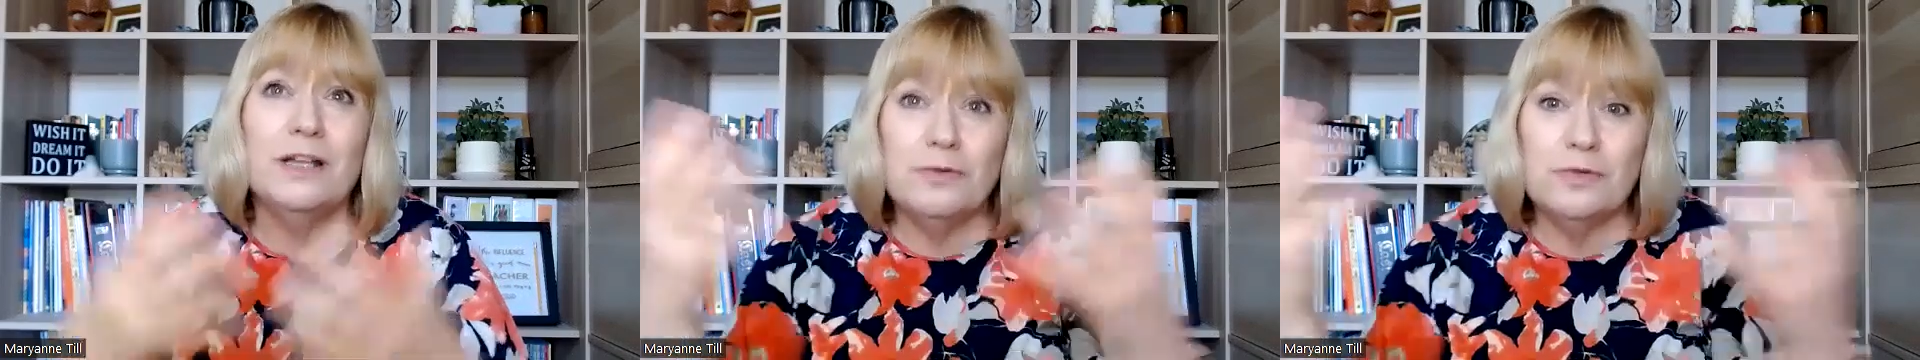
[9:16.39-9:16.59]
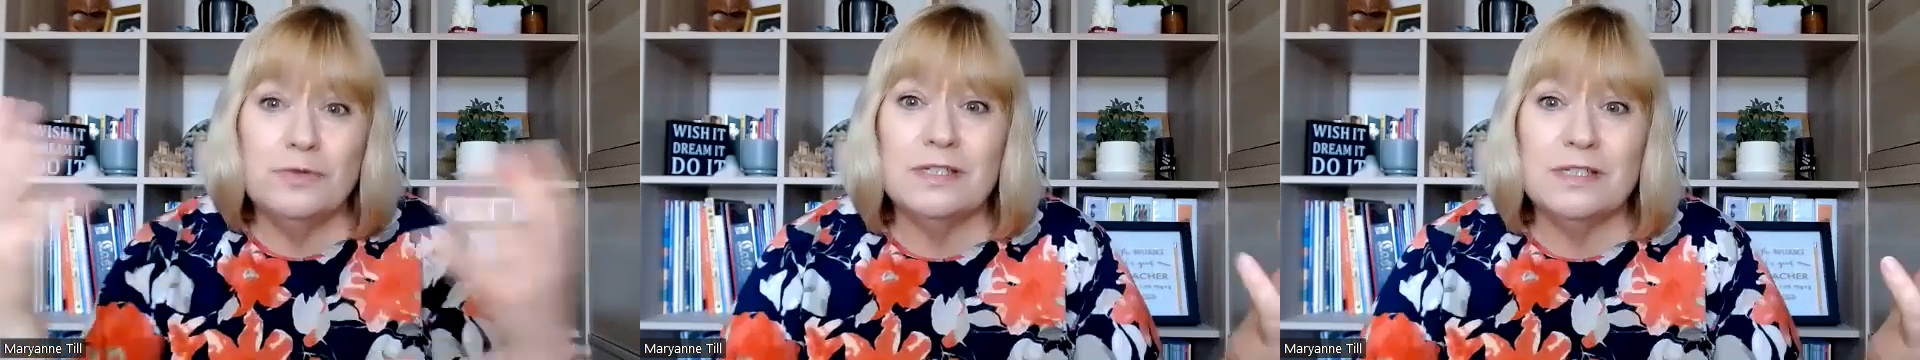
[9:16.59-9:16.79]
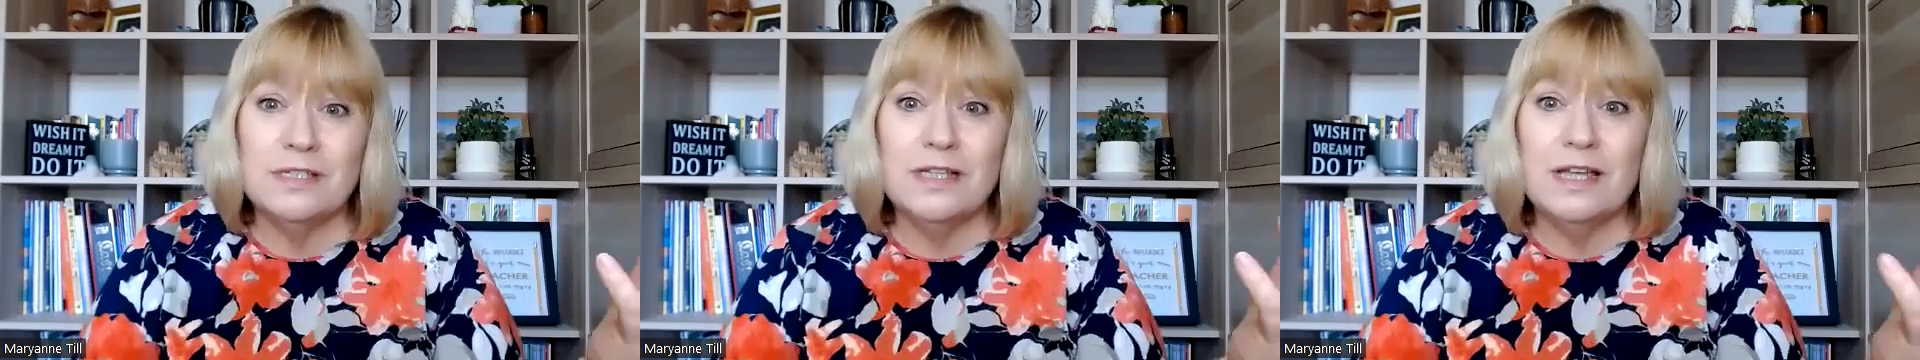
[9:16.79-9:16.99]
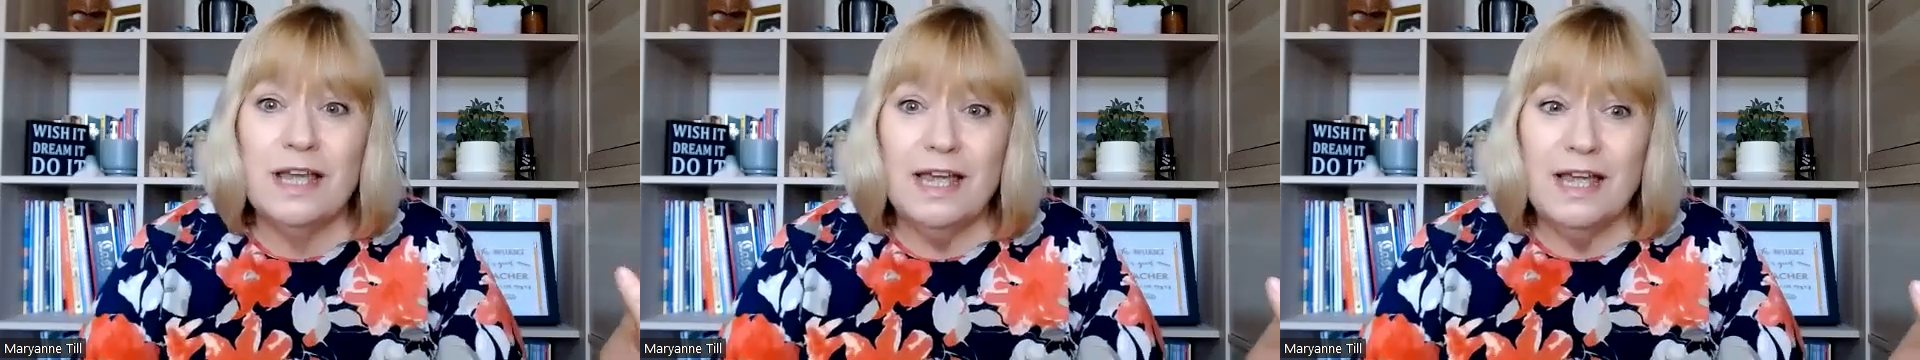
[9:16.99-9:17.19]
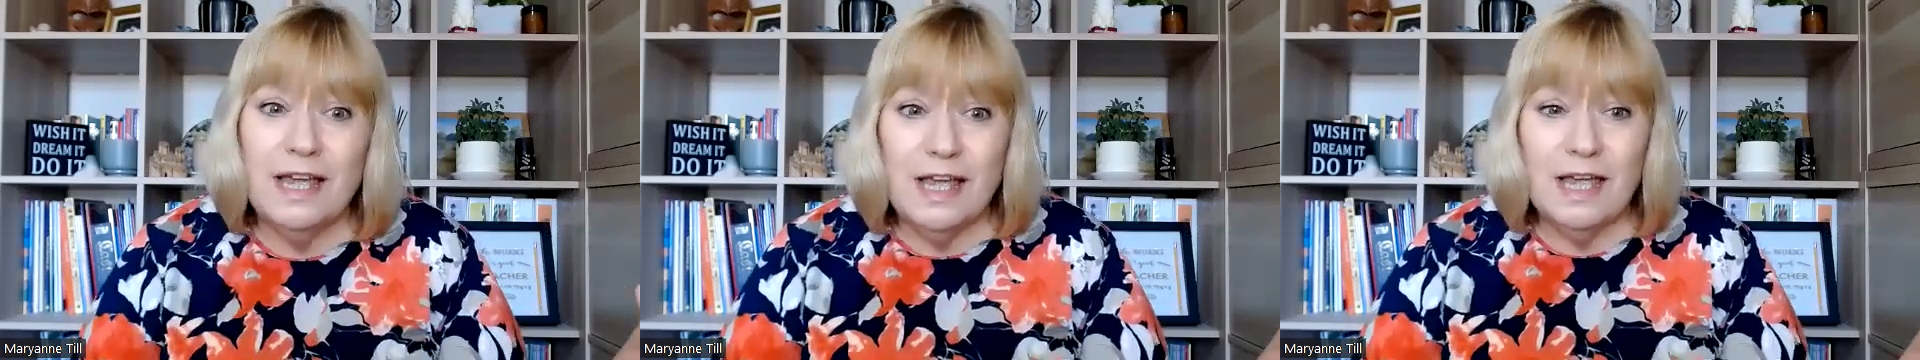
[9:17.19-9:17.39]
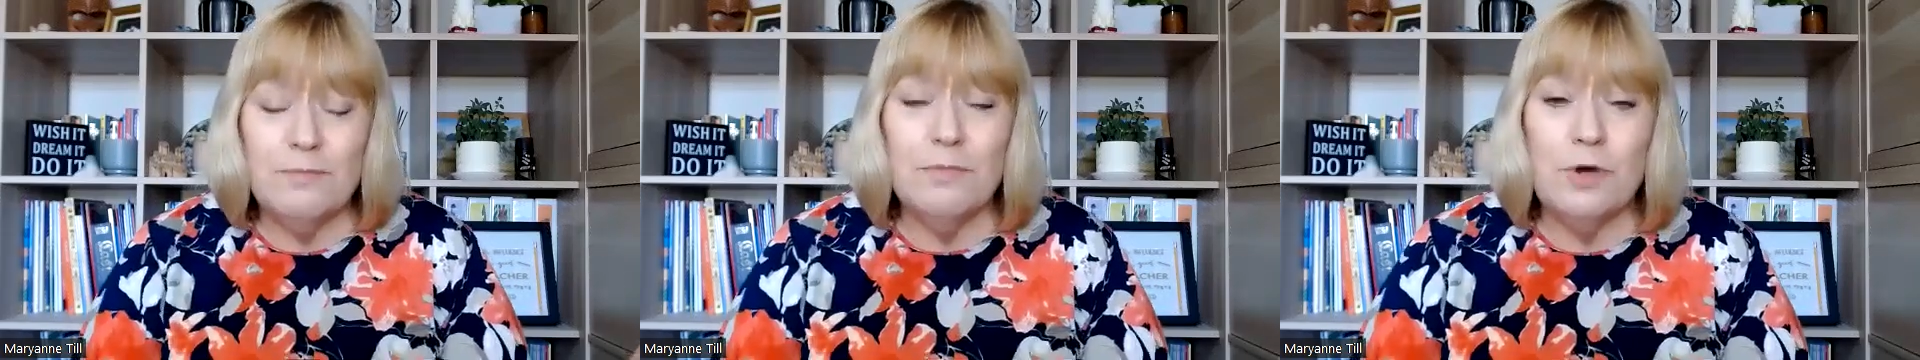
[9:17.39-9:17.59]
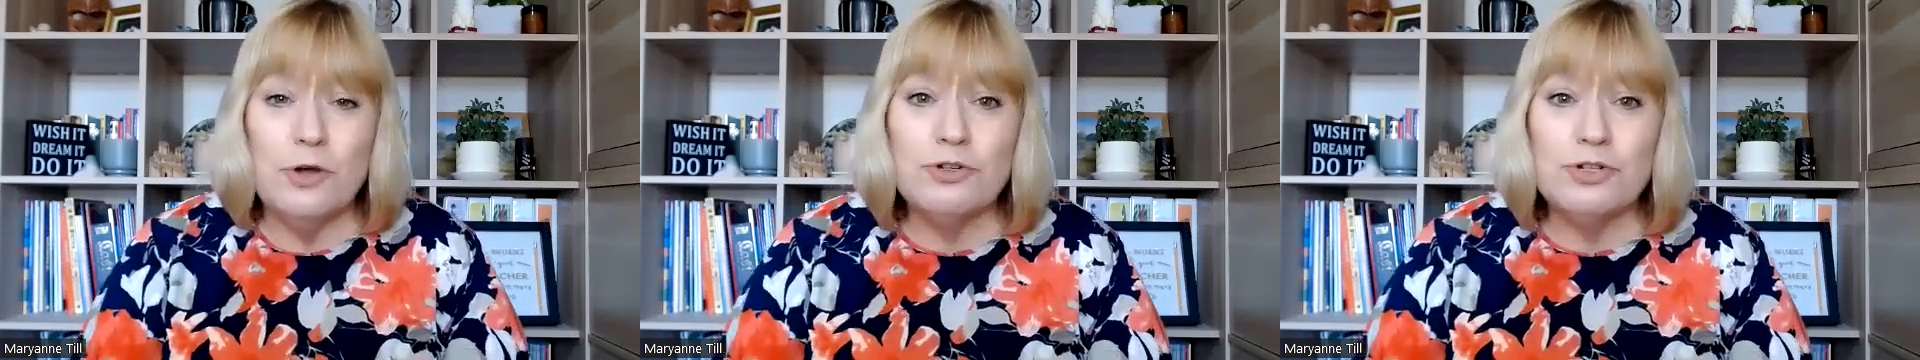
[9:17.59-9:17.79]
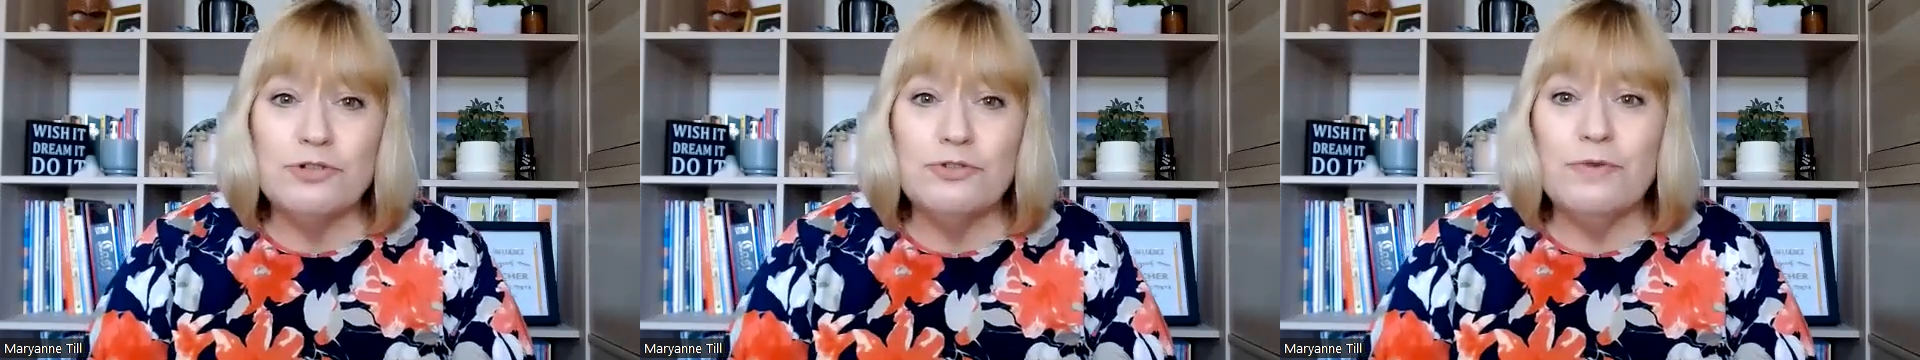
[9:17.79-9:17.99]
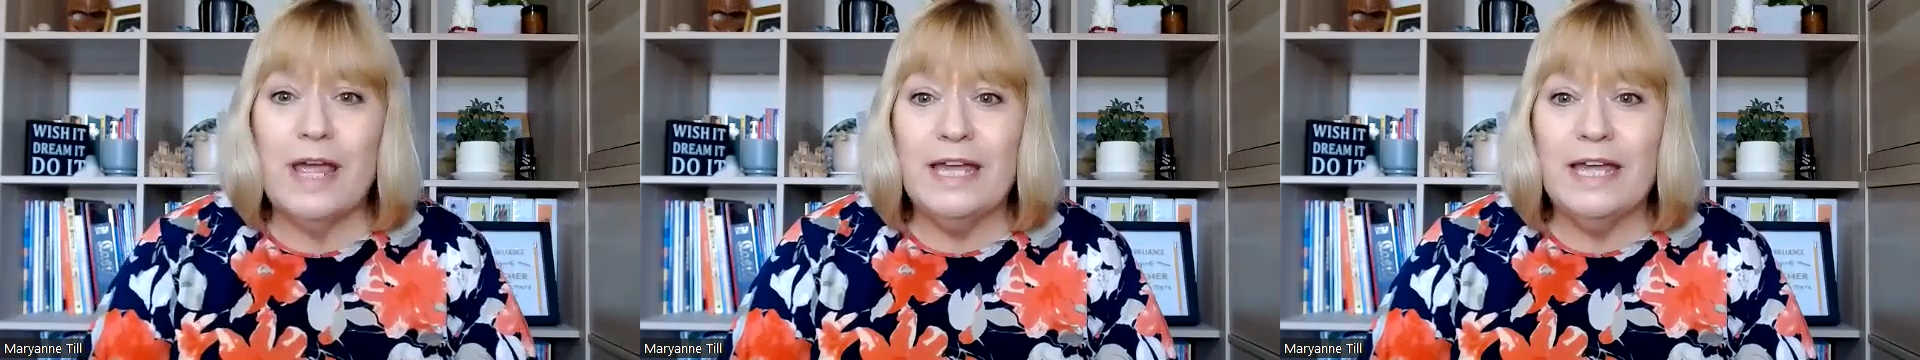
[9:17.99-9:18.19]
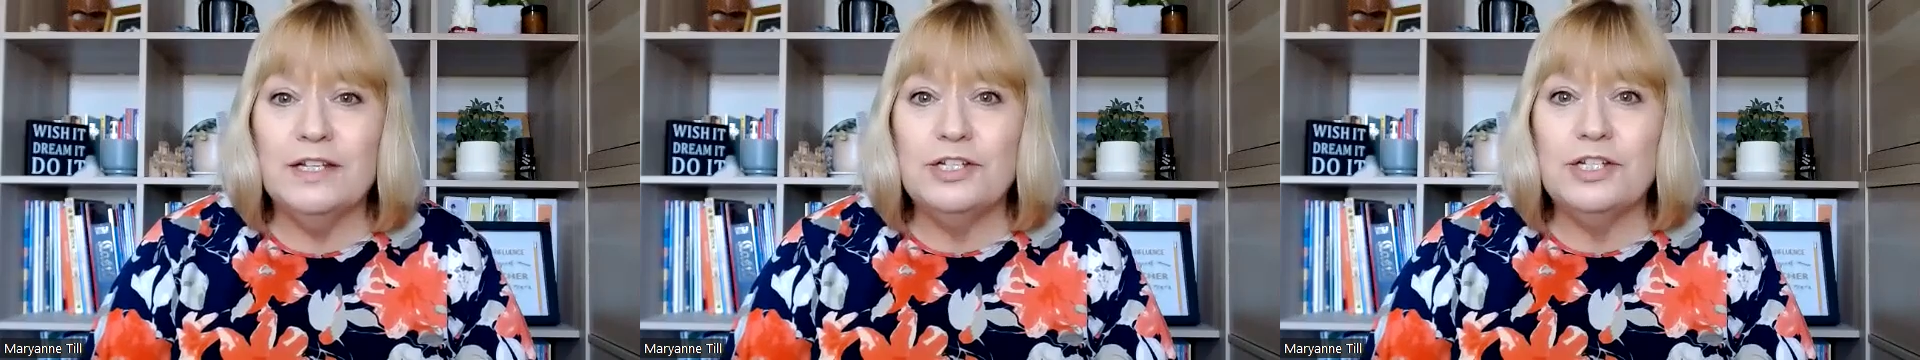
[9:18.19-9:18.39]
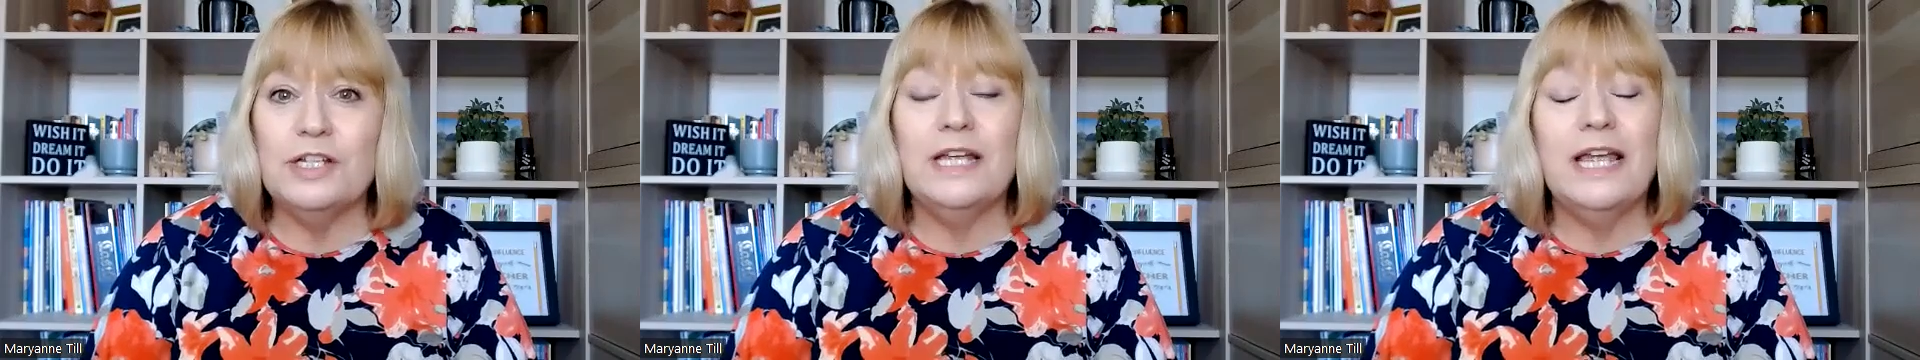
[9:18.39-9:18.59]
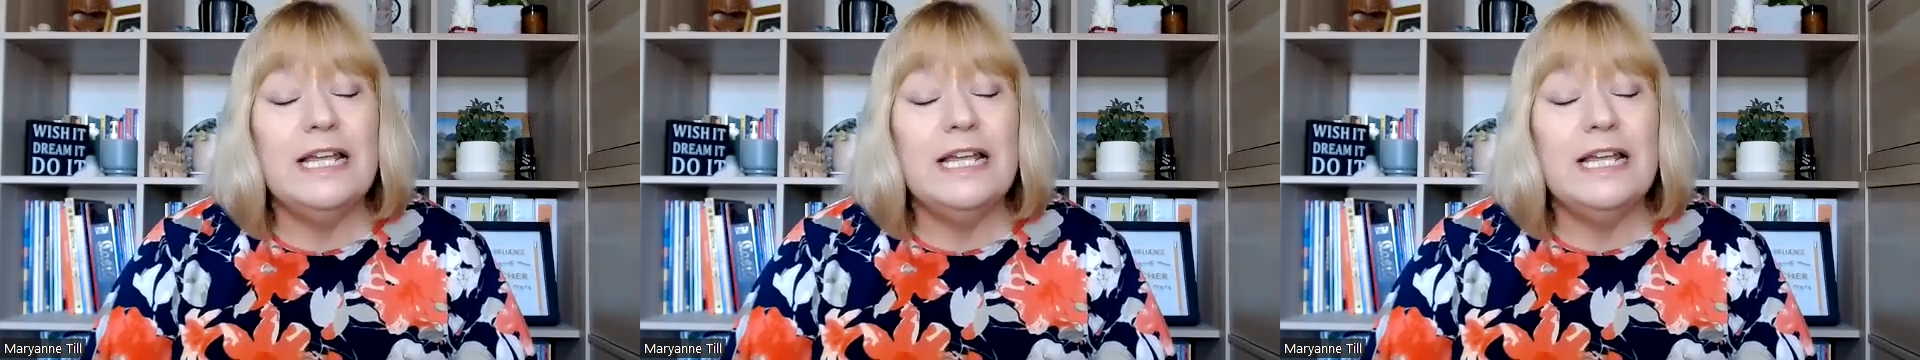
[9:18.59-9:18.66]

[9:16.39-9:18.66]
else's emotional energy.